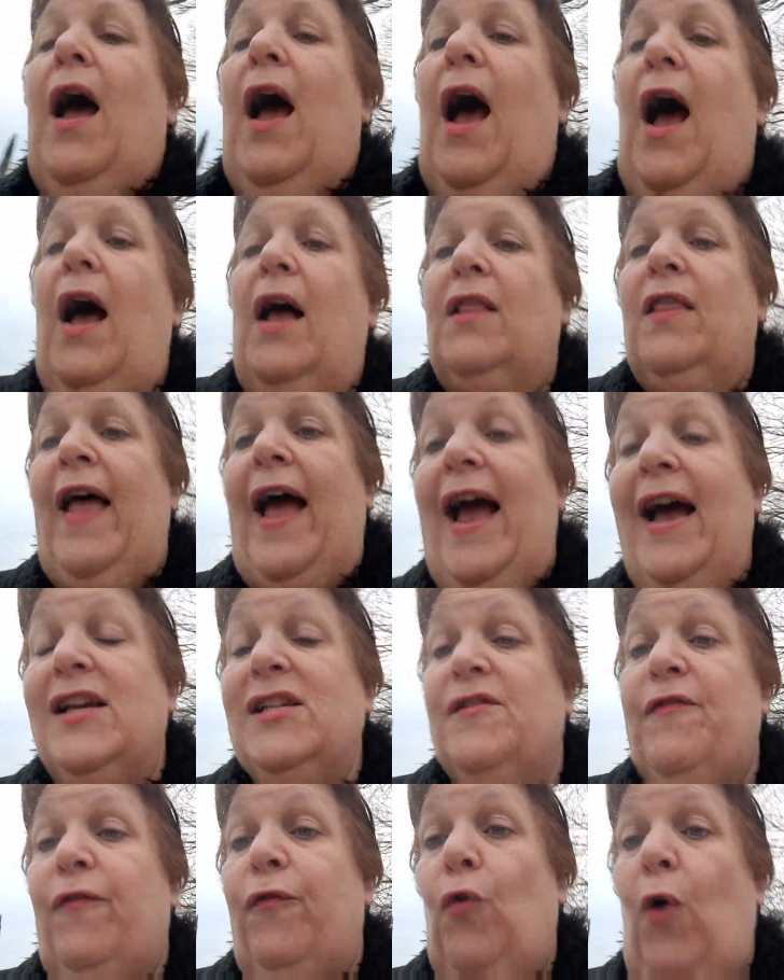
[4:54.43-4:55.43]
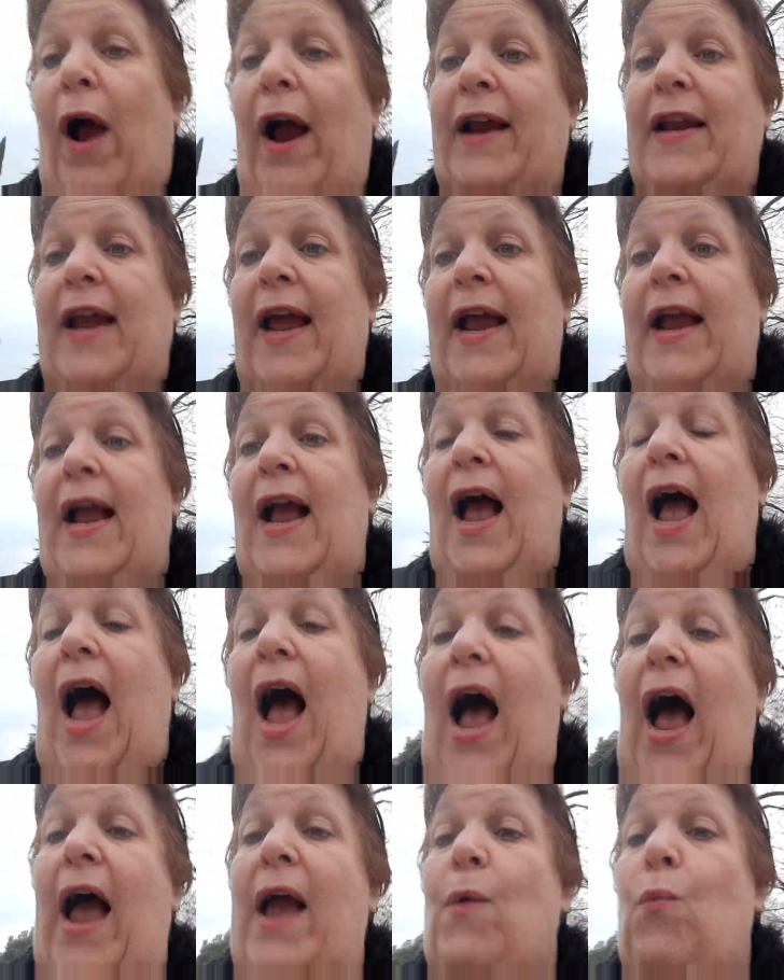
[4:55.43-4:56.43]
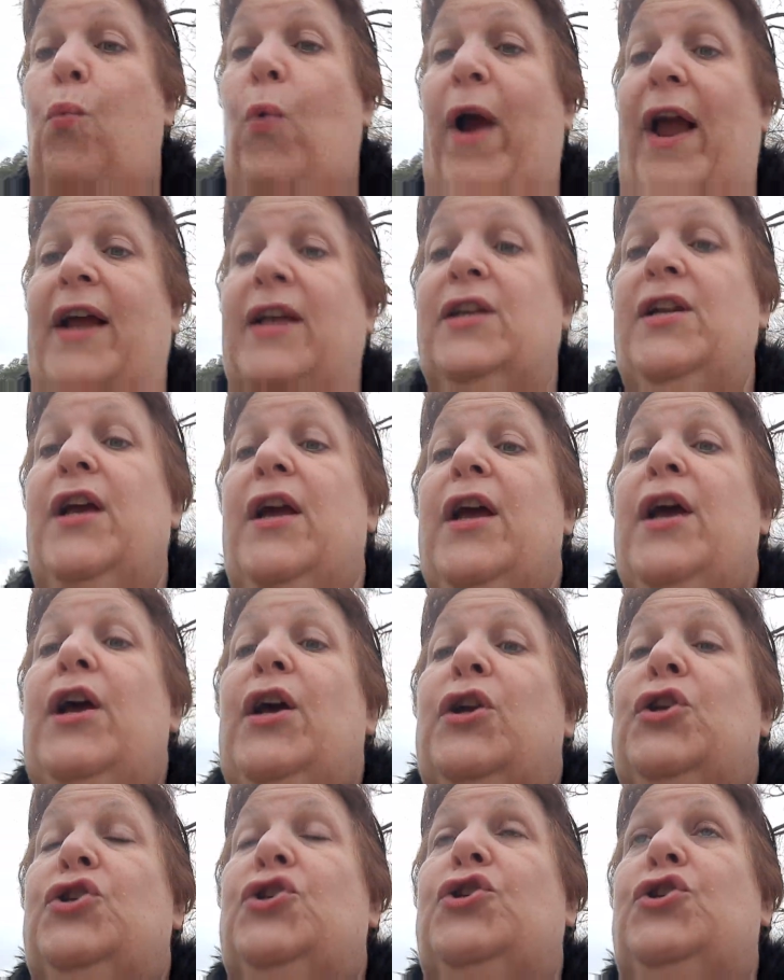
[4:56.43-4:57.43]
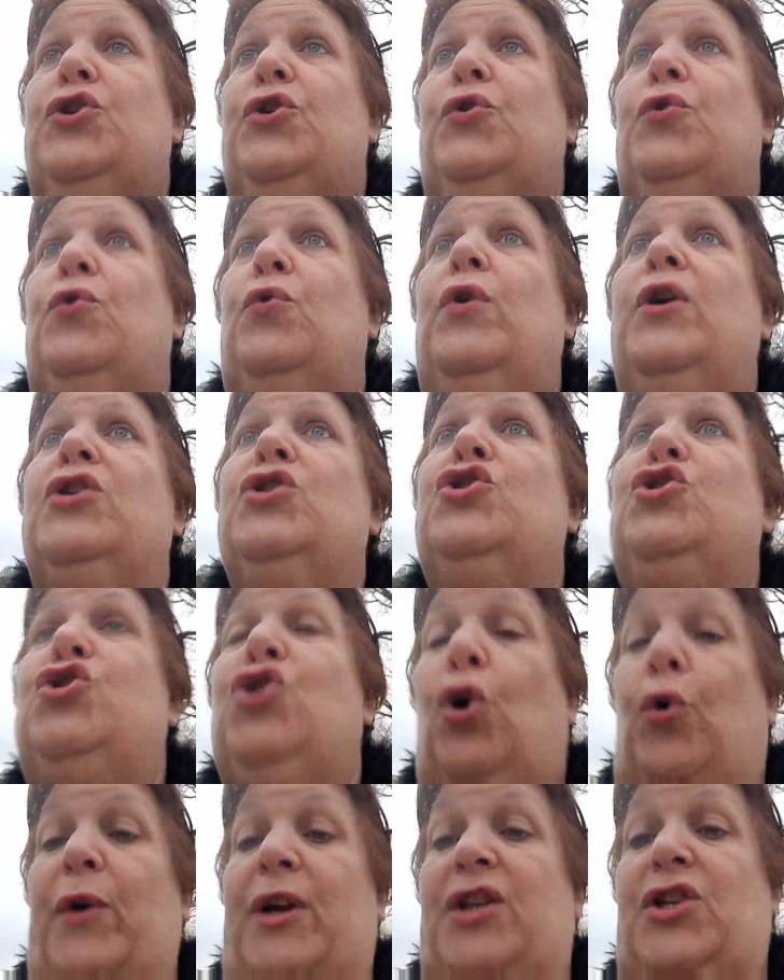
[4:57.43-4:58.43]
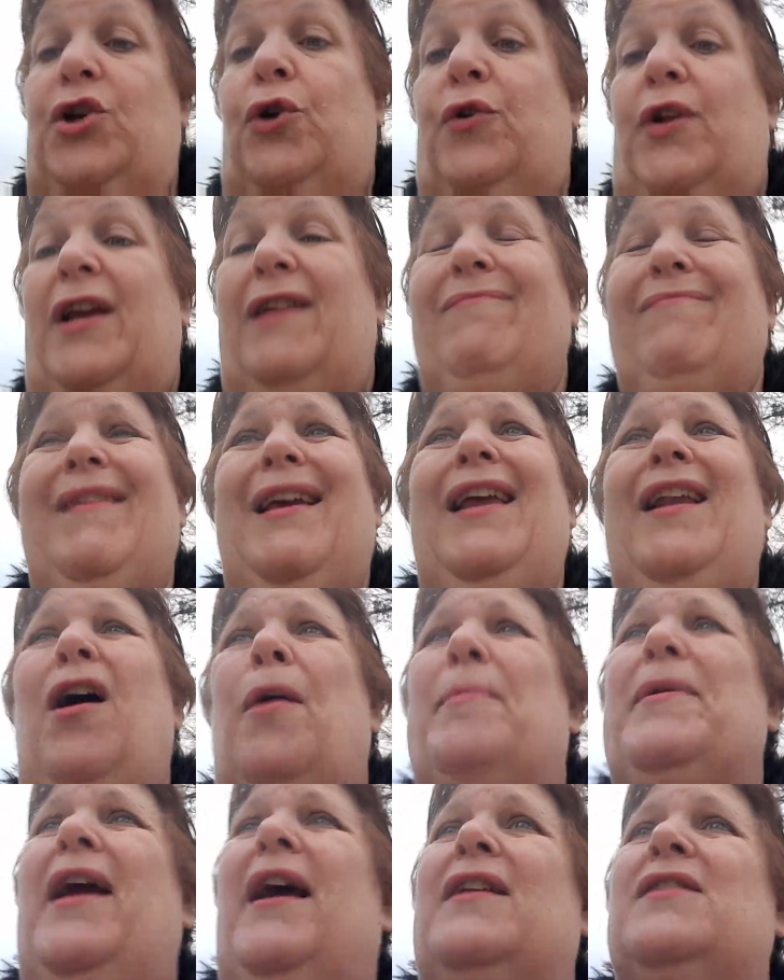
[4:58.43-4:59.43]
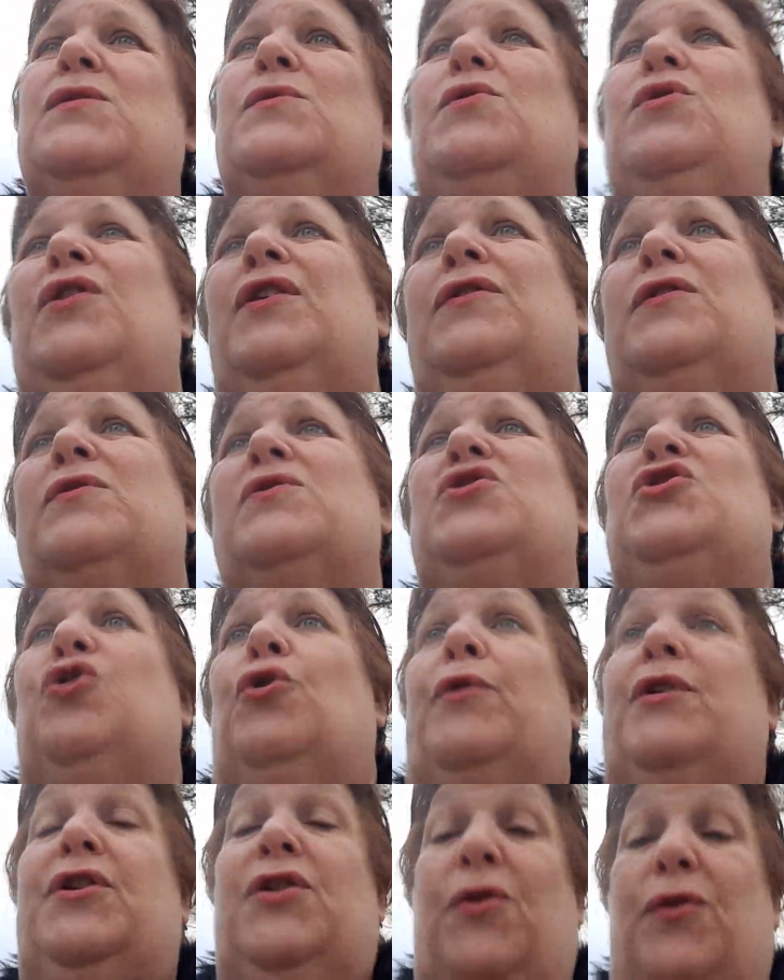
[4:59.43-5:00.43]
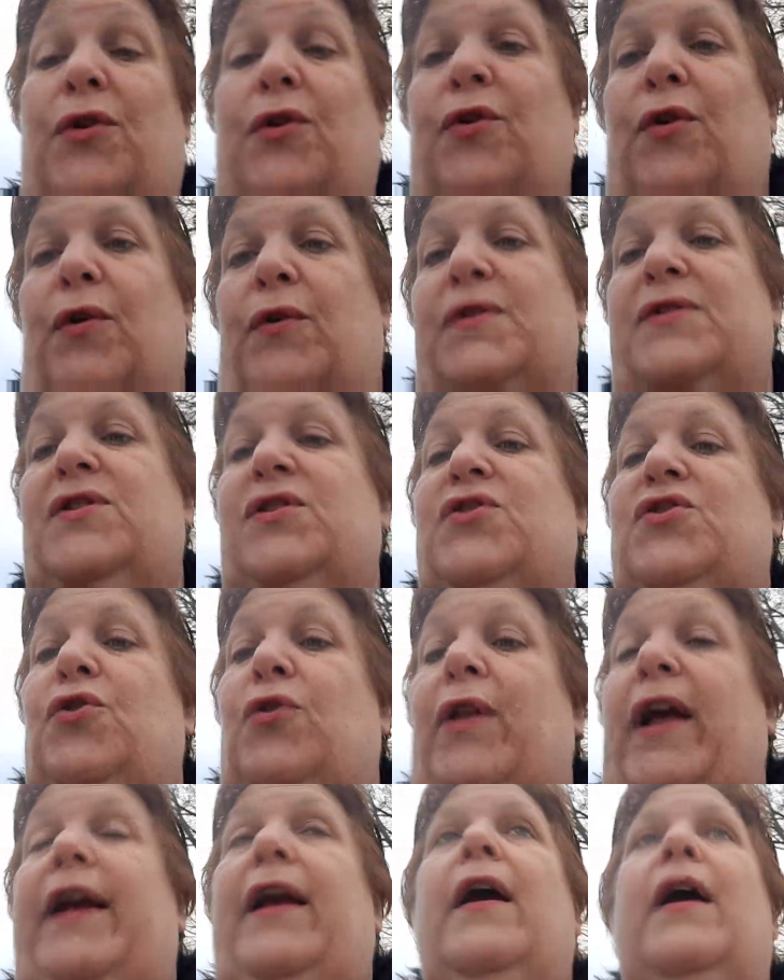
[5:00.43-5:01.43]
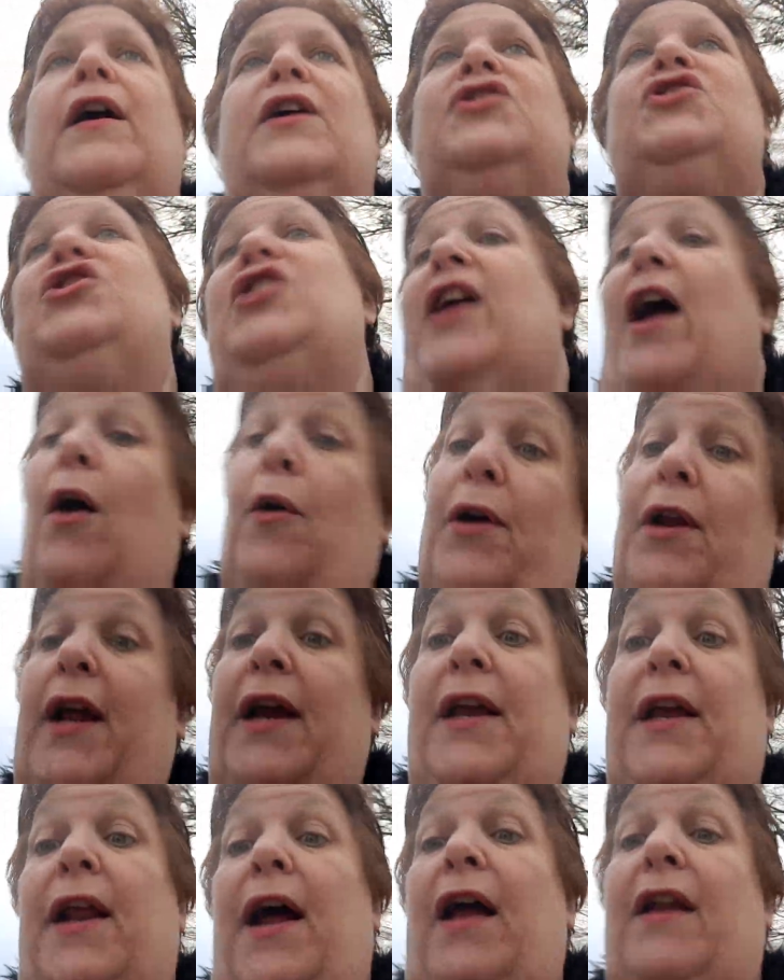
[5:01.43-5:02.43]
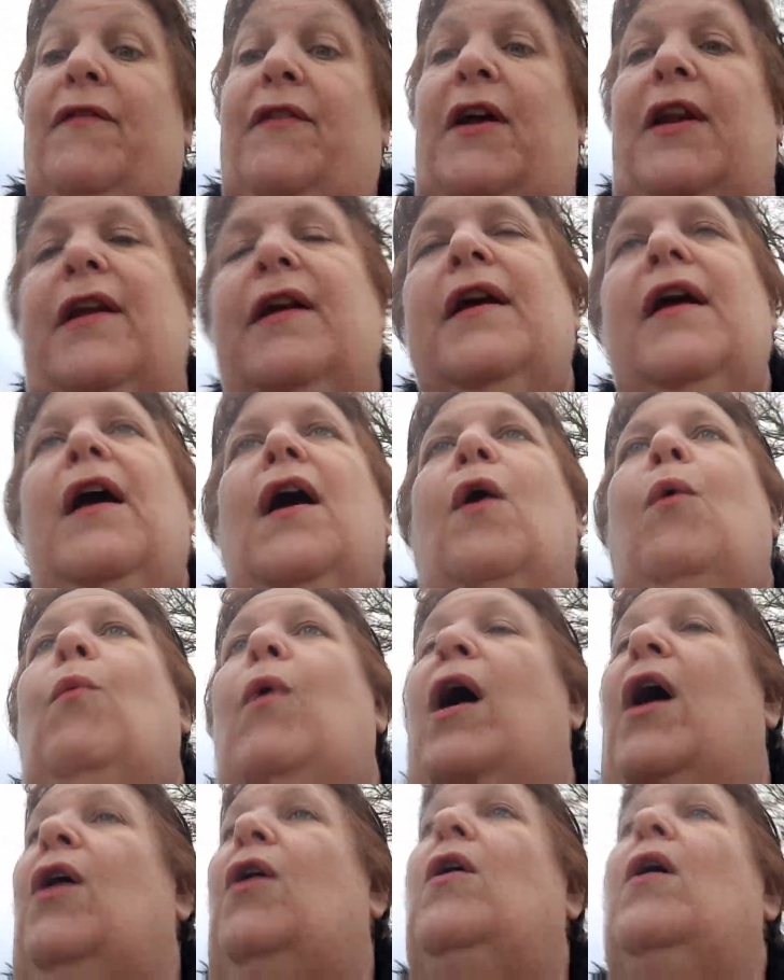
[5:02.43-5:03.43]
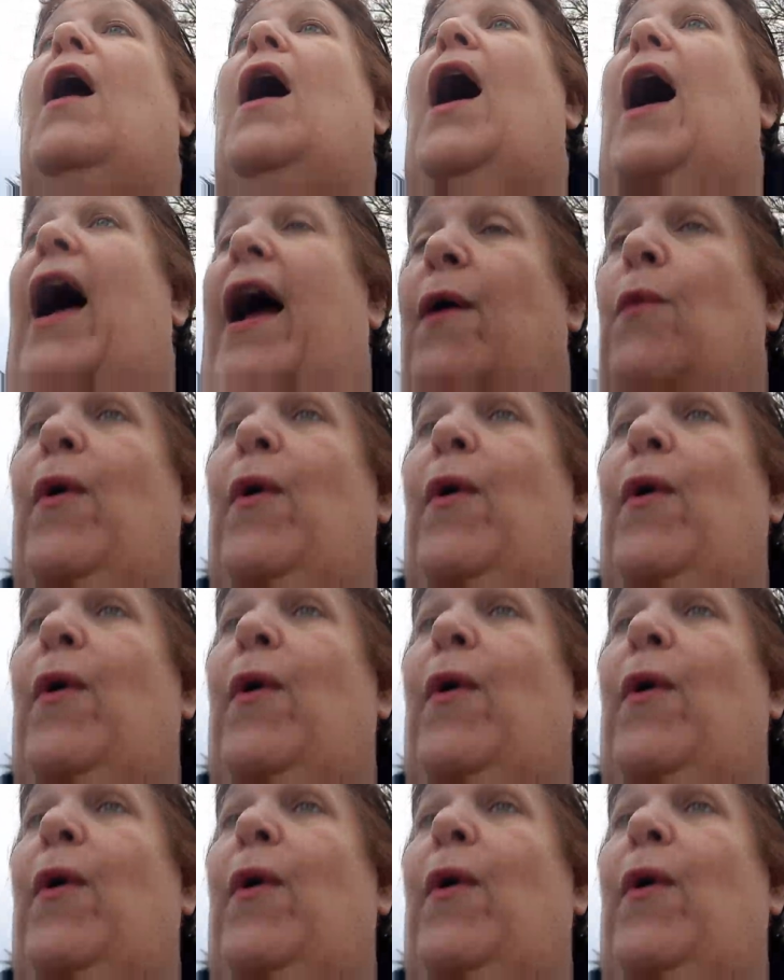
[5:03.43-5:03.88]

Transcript: Last Friday, I went to jury duty. And I'll be honest, when you get those jury duty notices, you're like, gee, how can I get out of it? Well, I